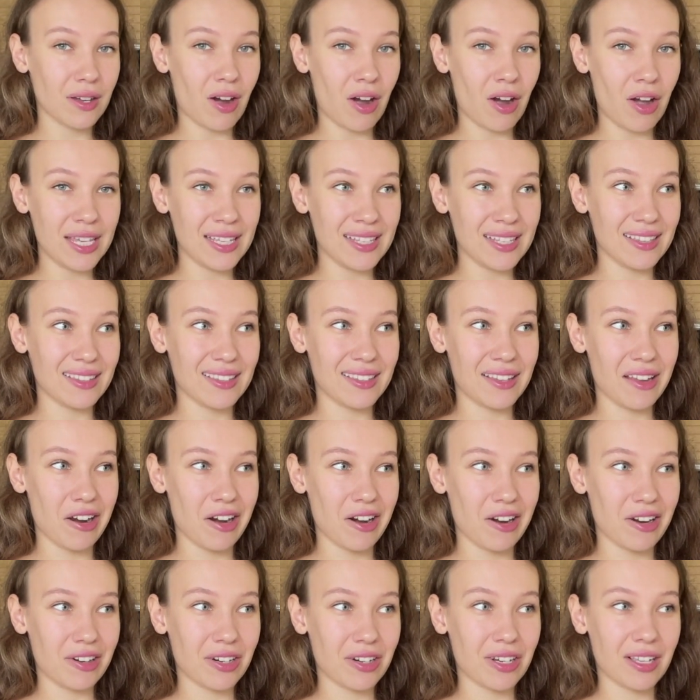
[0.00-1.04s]
in
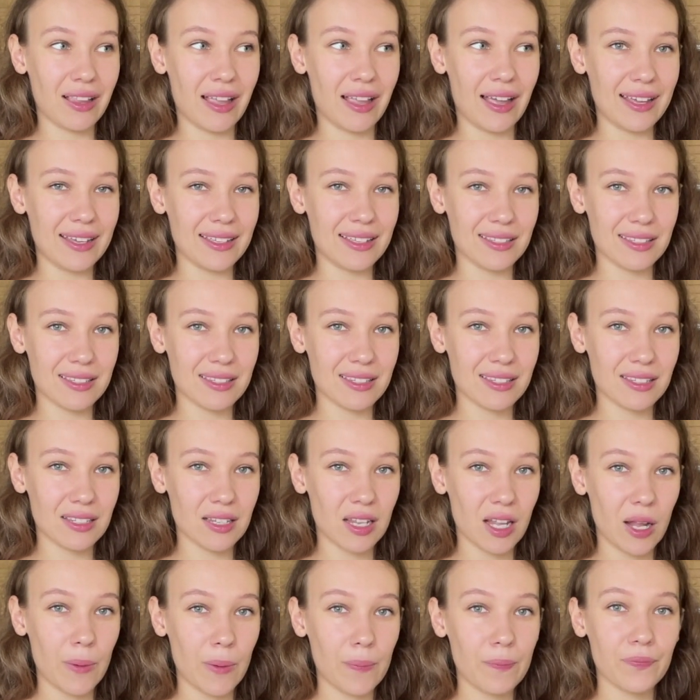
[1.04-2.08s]
their clients.
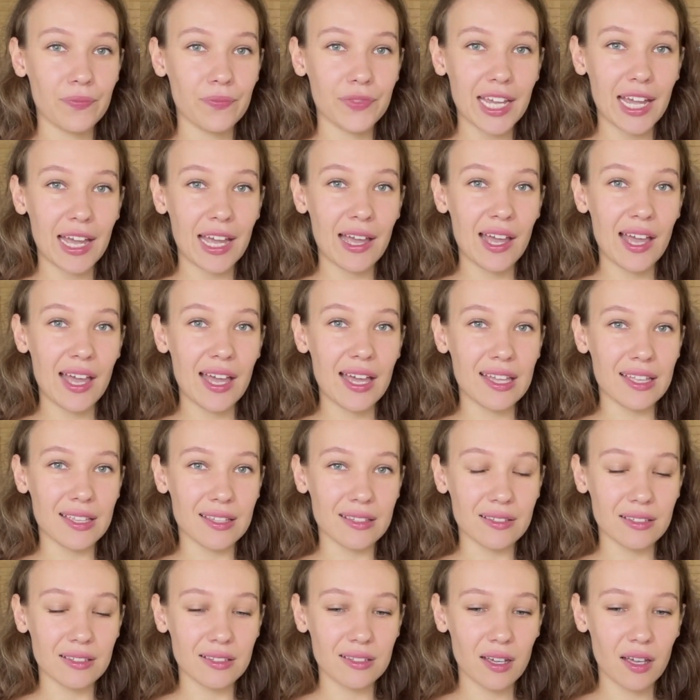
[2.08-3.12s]

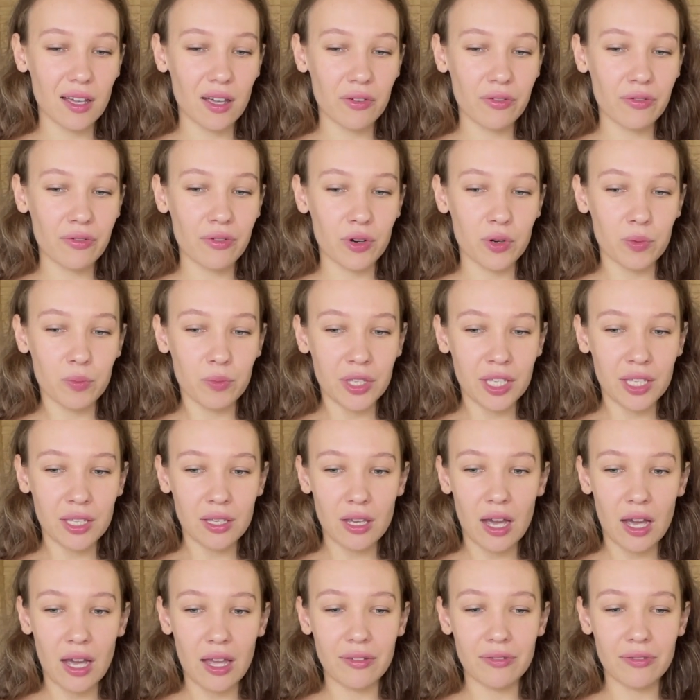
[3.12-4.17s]
And for me,
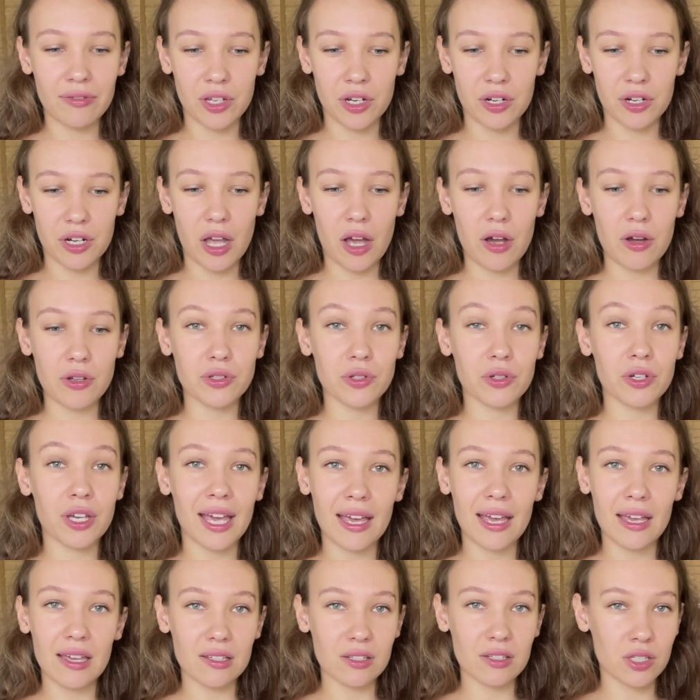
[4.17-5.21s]
I figured out,
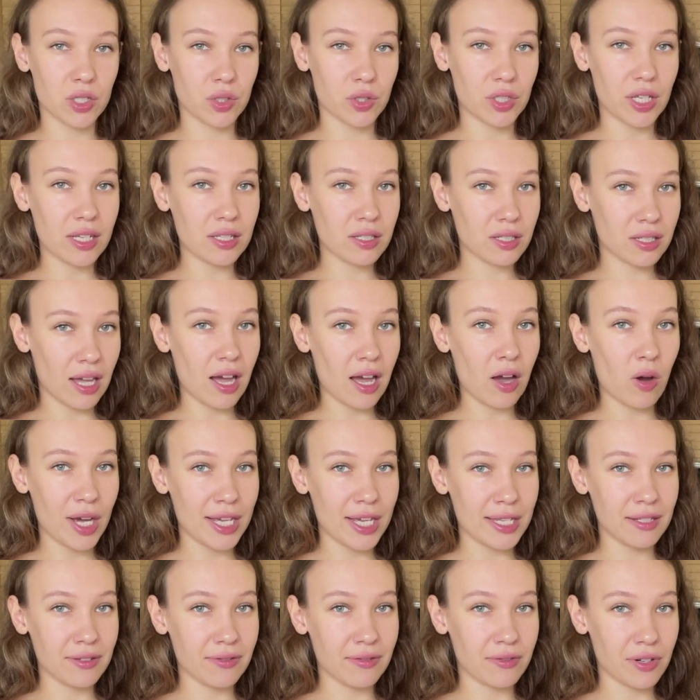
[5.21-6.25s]
okay, so that's how I
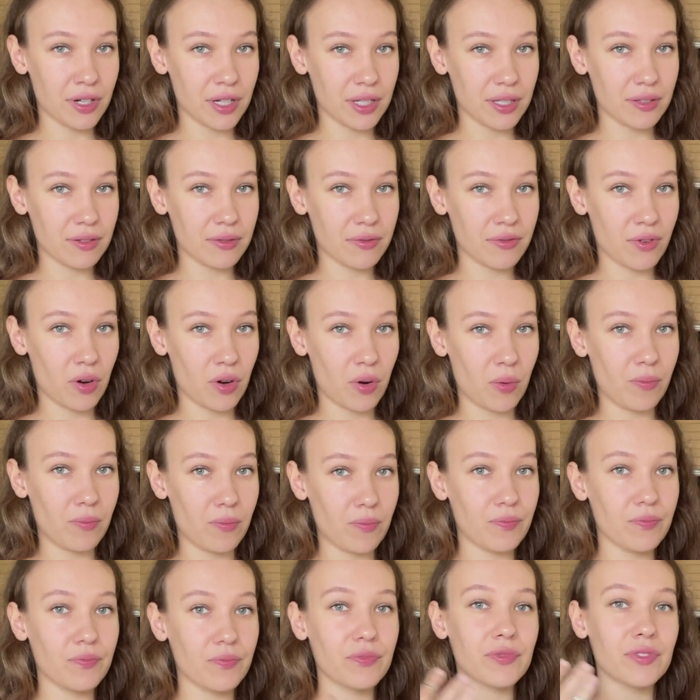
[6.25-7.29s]
different
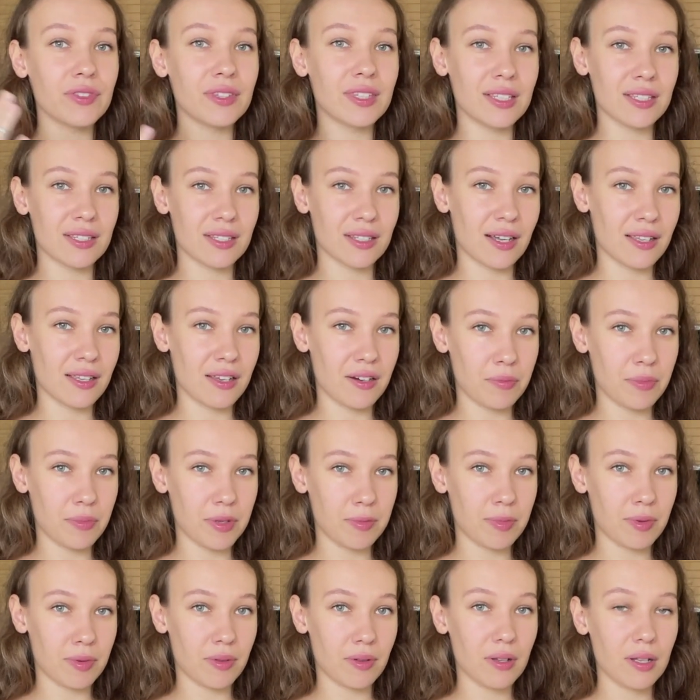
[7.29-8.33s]
from these other
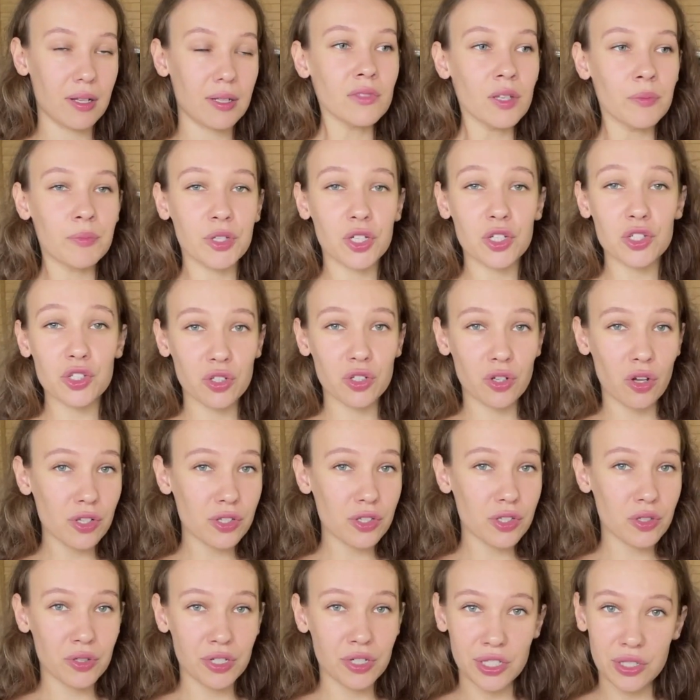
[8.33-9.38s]
people, because you
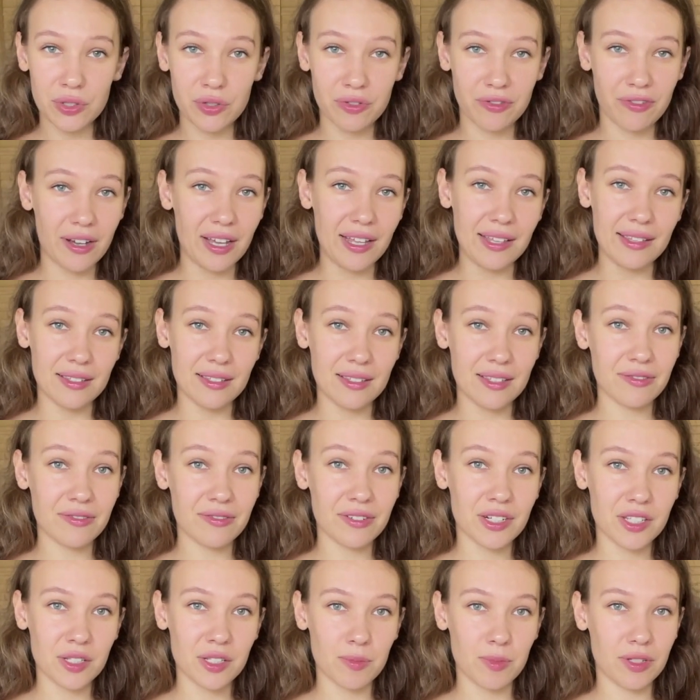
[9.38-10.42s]
also need to find the
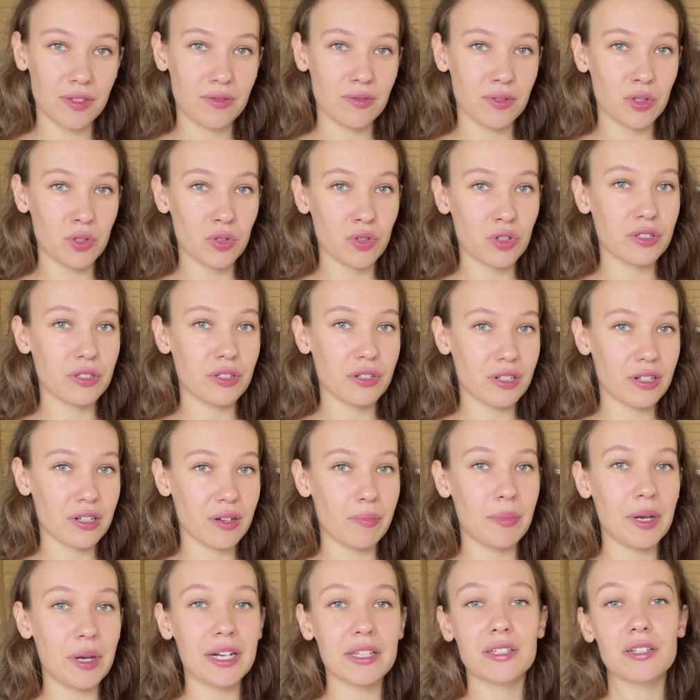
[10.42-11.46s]
difference between you and your
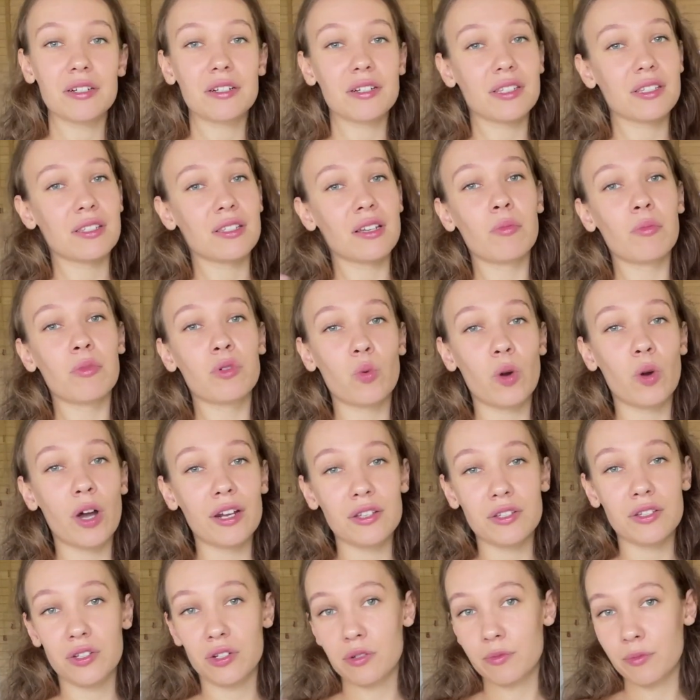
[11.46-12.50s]
competitors. Number one
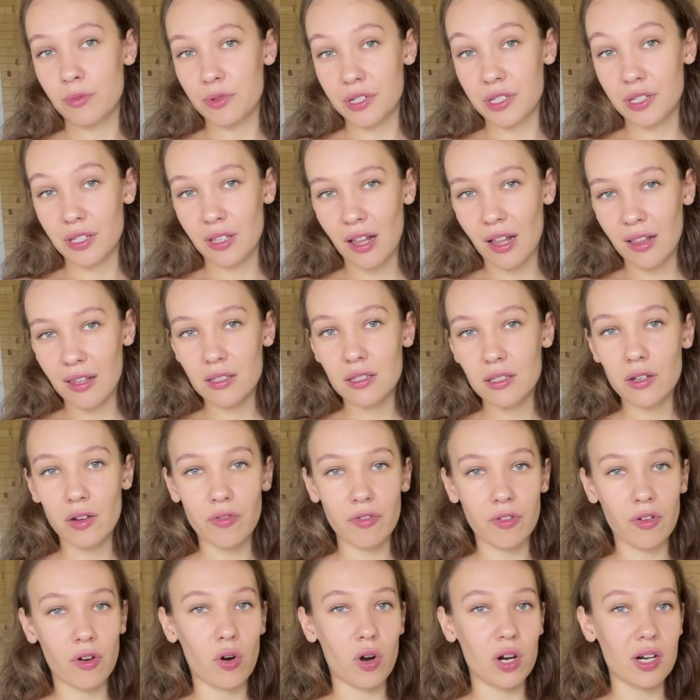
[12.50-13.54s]
is your personality,
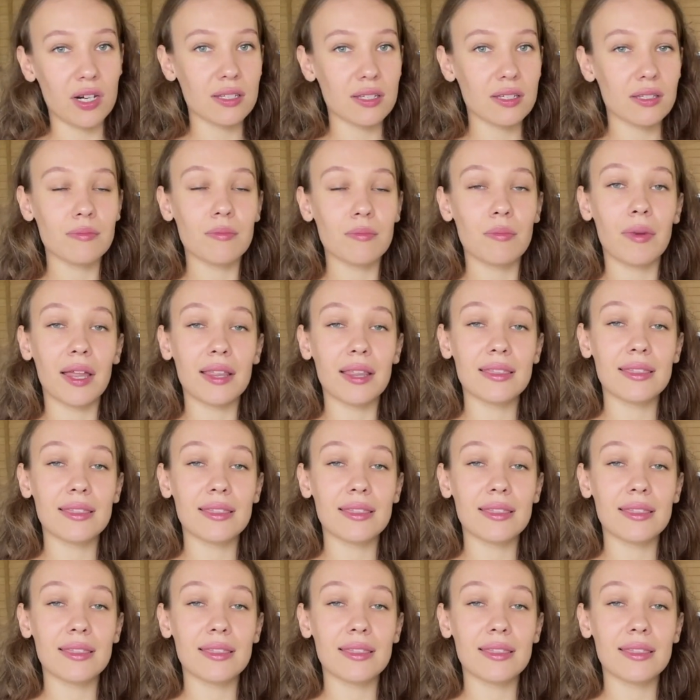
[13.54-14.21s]
of course, but